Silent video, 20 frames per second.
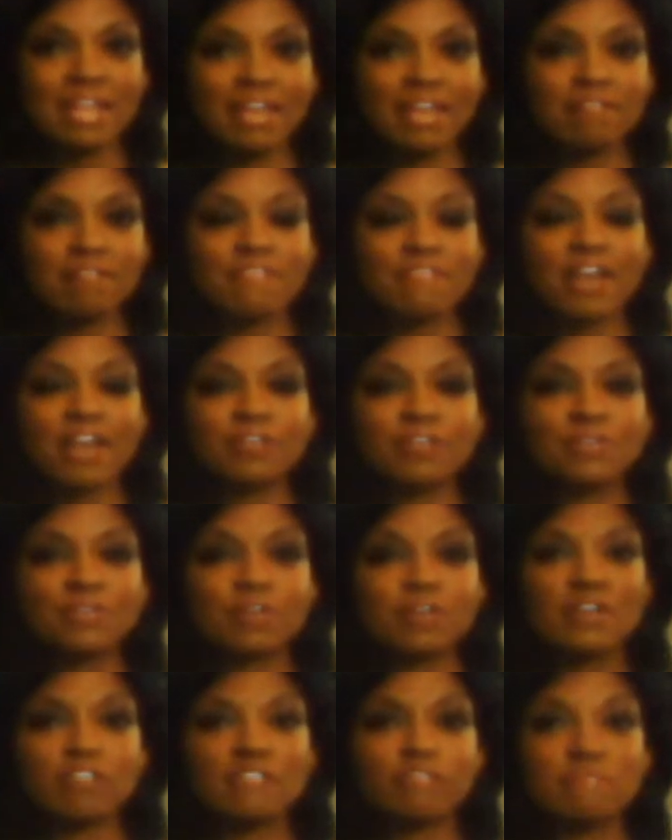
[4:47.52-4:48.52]
and founder
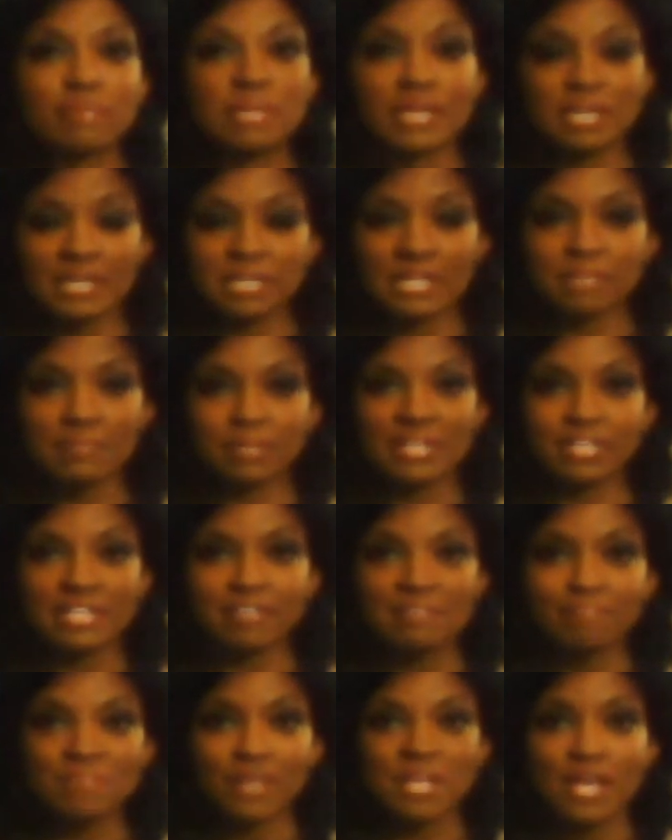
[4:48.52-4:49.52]
of Me Unlimited.
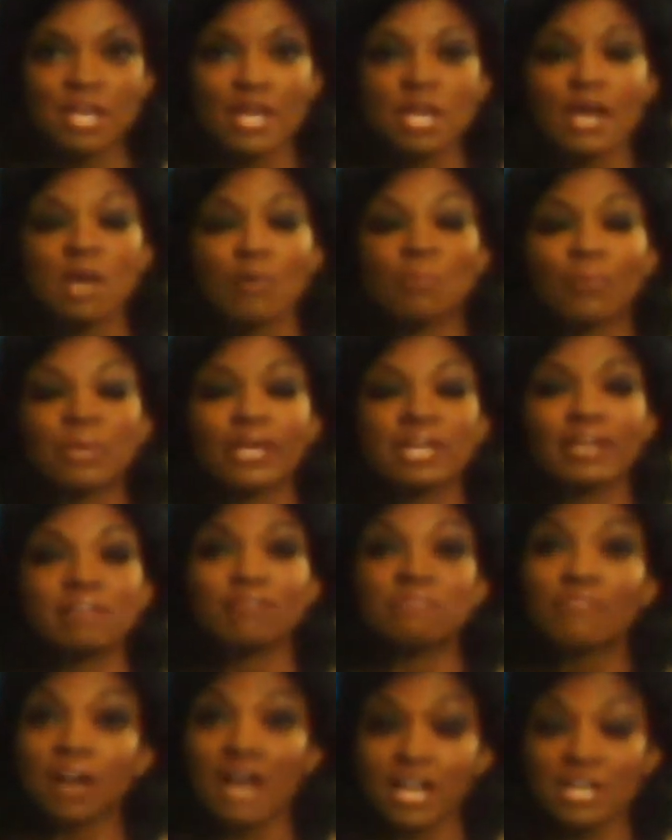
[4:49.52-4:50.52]
We
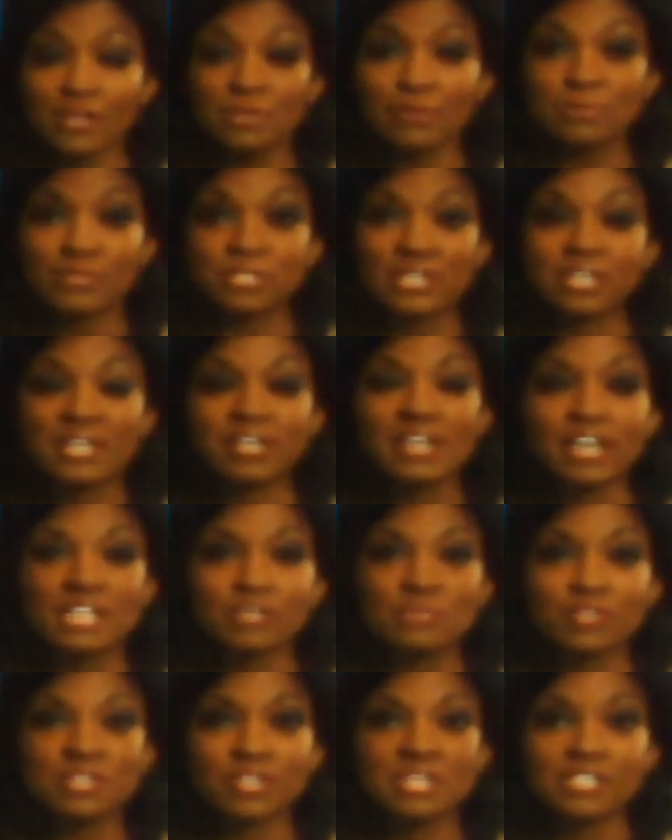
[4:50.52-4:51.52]
invite you to
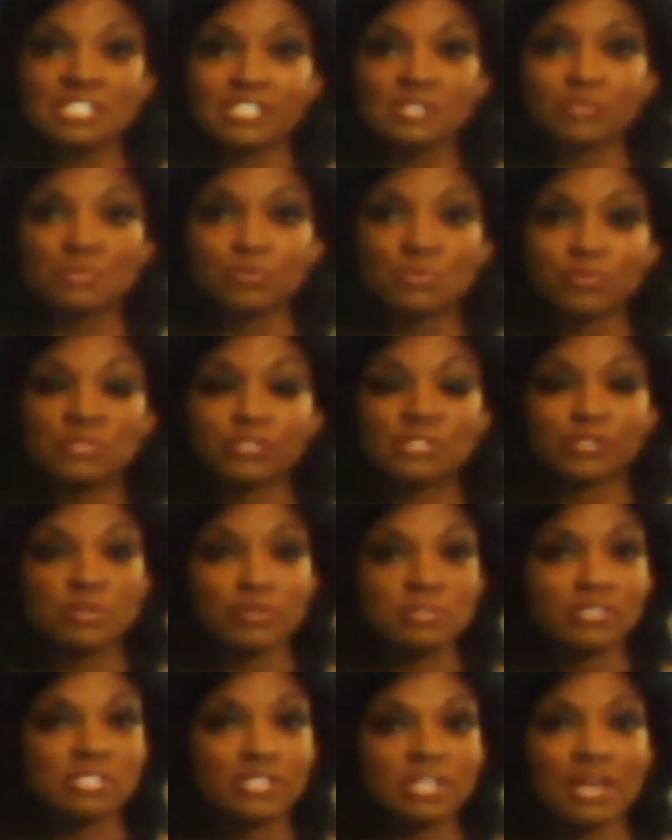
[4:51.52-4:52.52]
connect with us through the
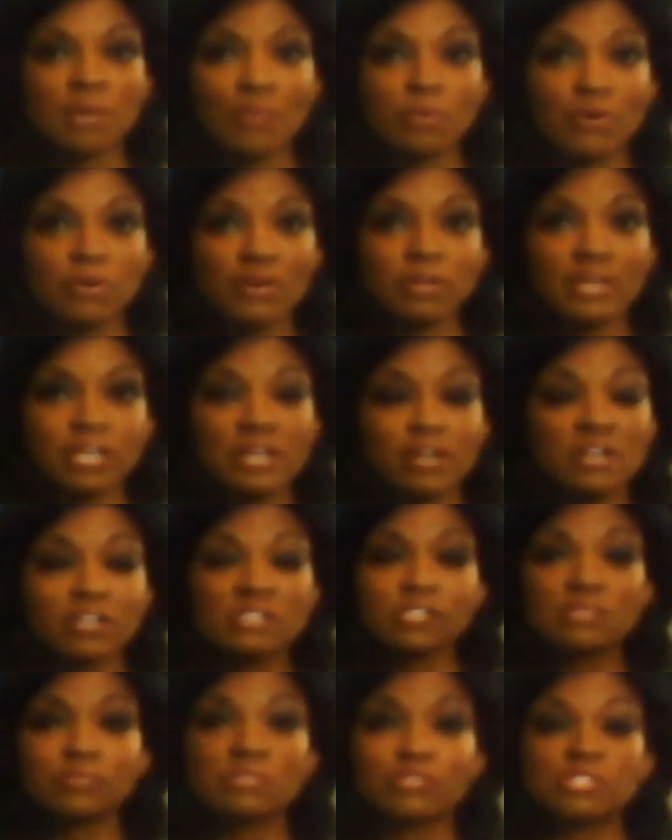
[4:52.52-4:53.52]
Skirts Network and
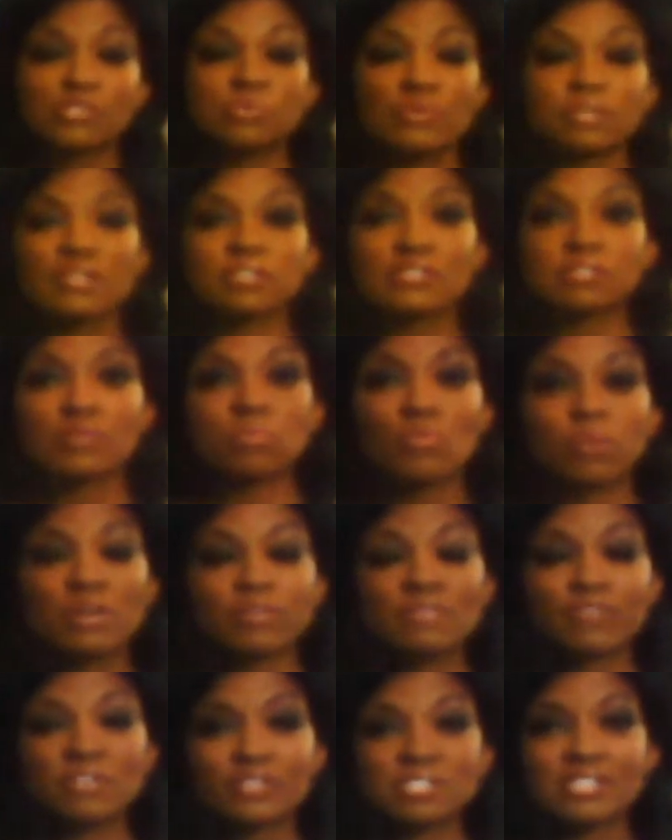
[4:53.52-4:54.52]
also to join us on one
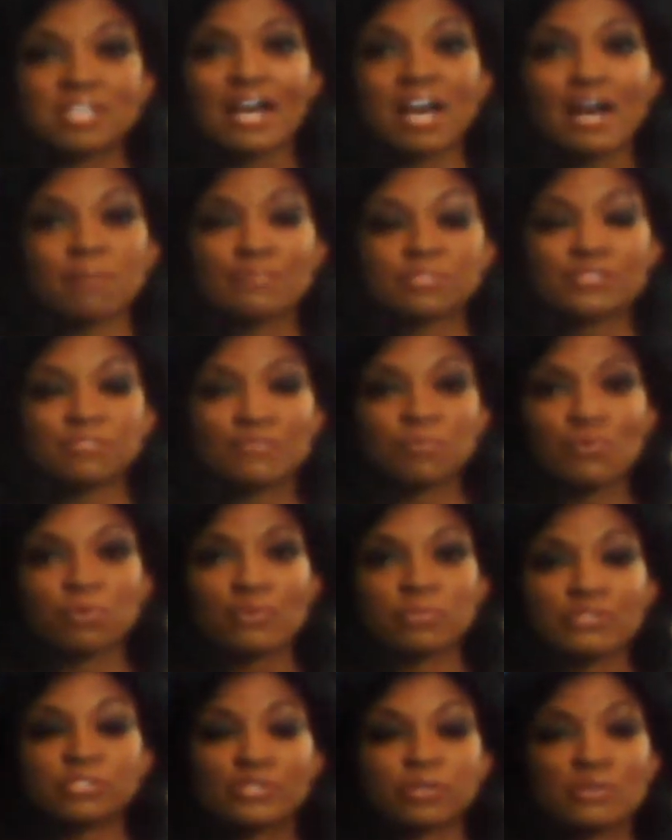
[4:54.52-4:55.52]
of our stops
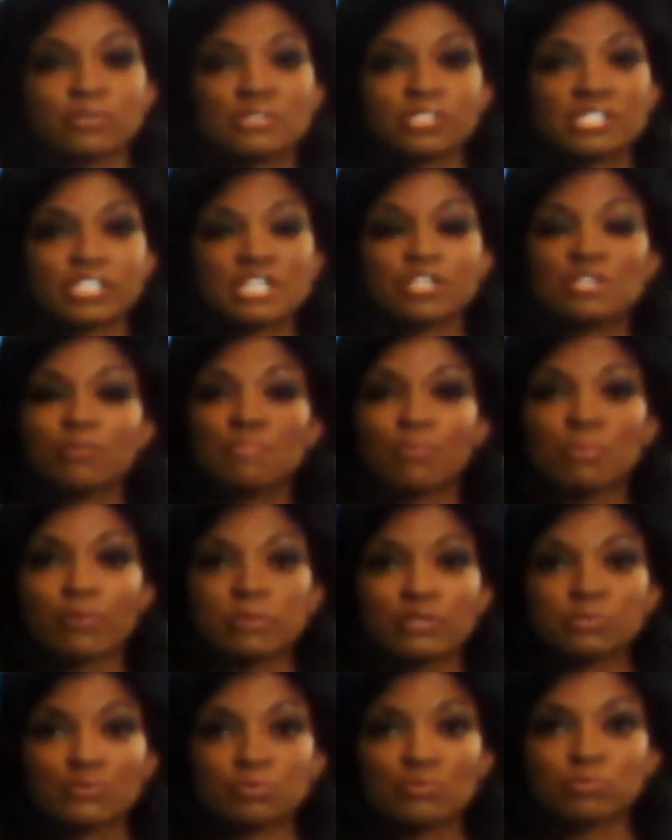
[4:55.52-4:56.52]
for the Skirts in the
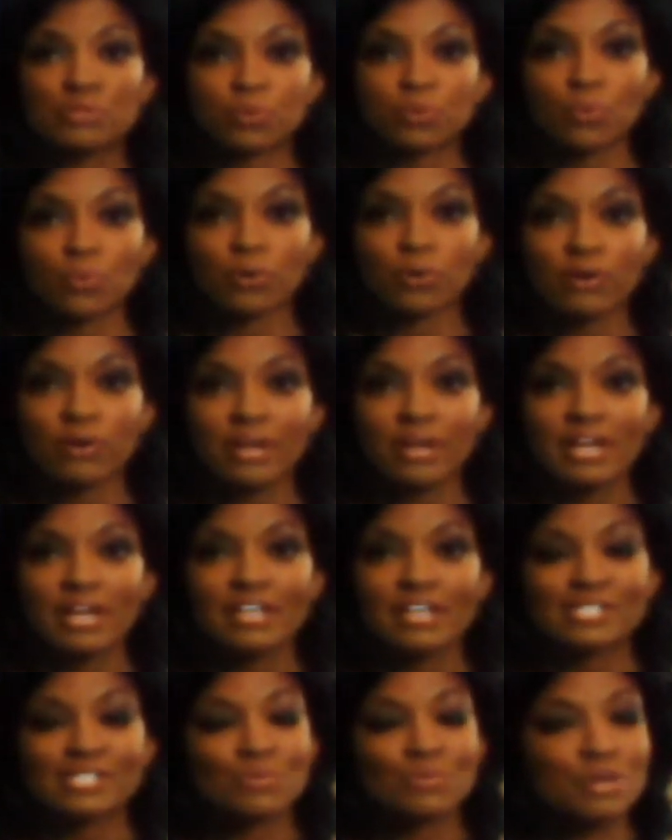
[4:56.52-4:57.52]
Boardroom Tour.
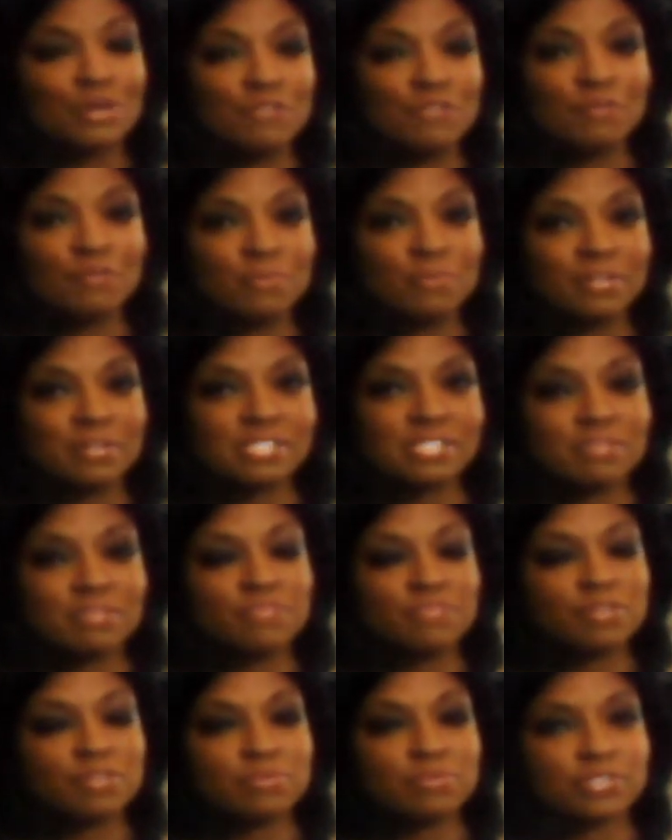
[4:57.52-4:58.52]
It's a wonderful book,
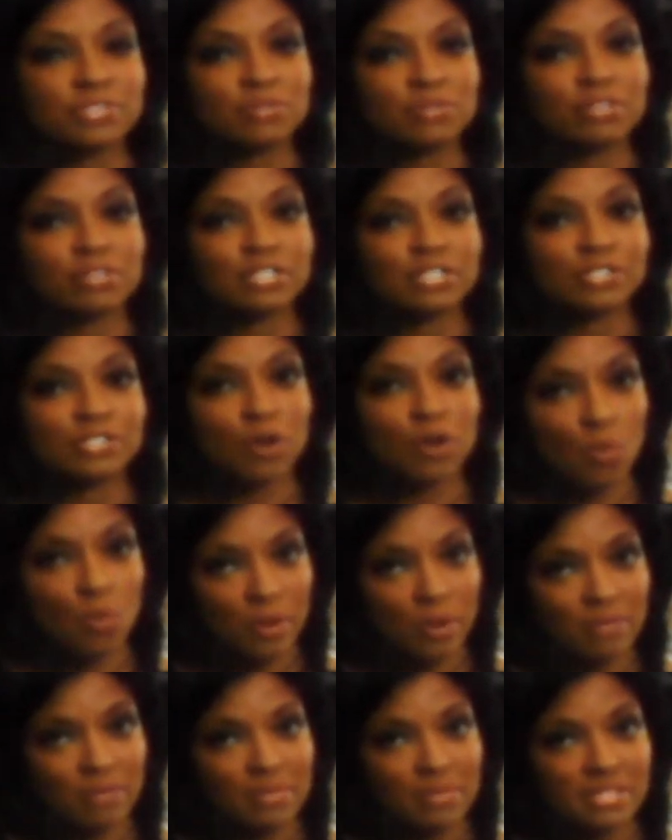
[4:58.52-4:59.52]
something you certainly don't
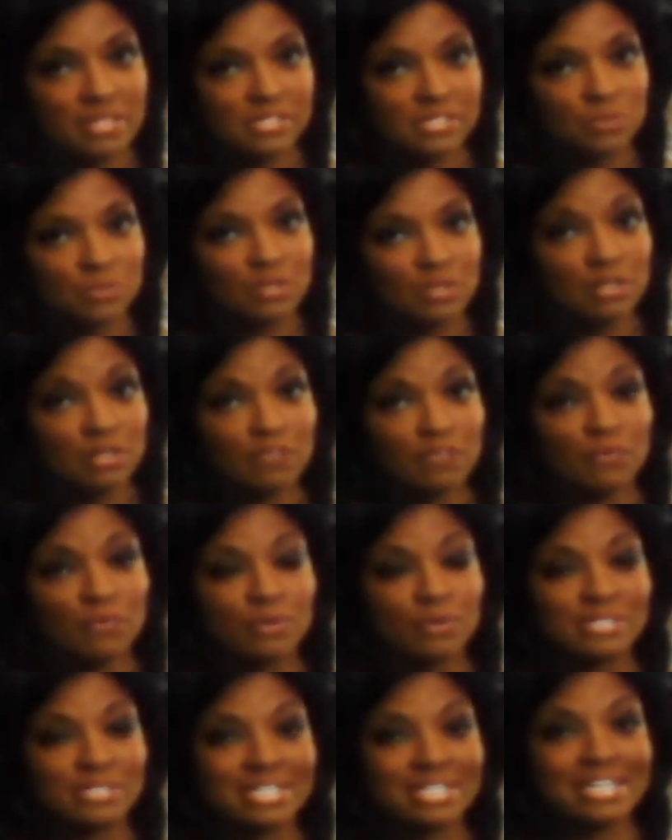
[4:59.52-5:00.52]
want to miss, so we look
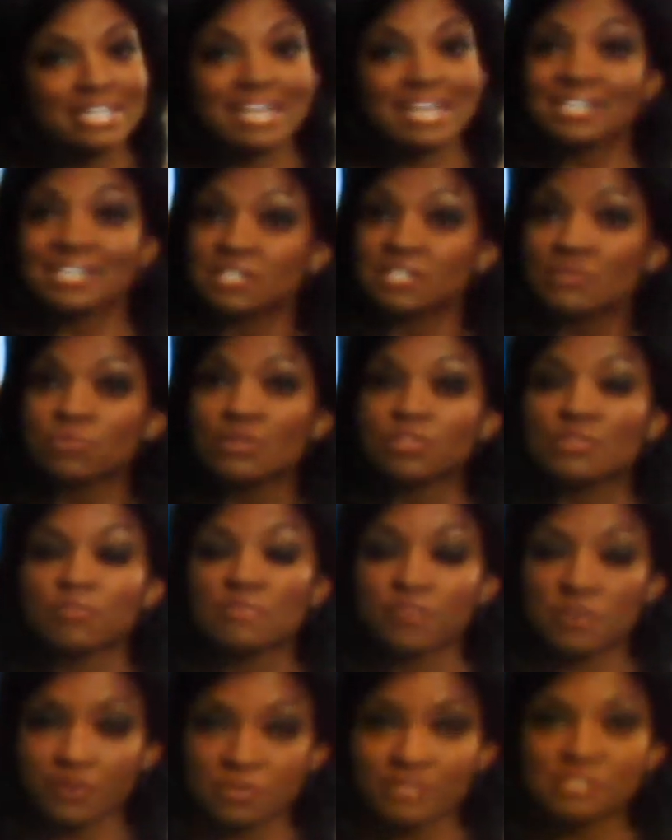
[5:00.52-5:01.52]
forward to connecting with you
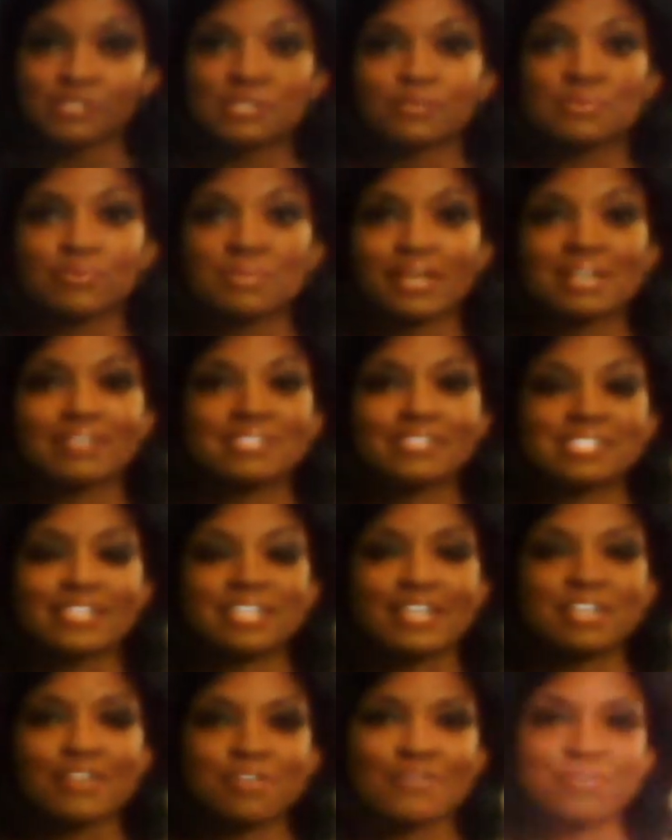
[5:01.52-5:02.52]
very soon at a
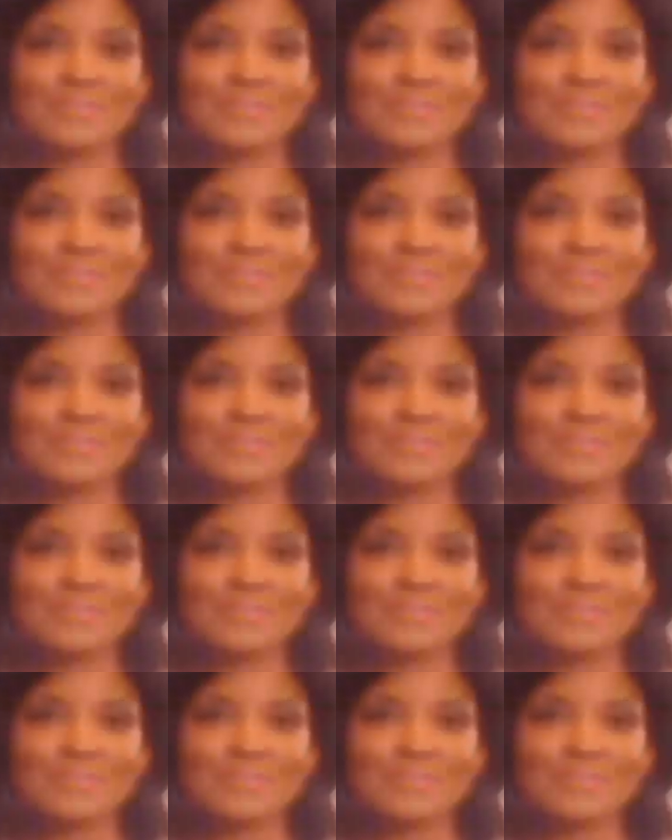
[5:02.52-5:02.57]
city near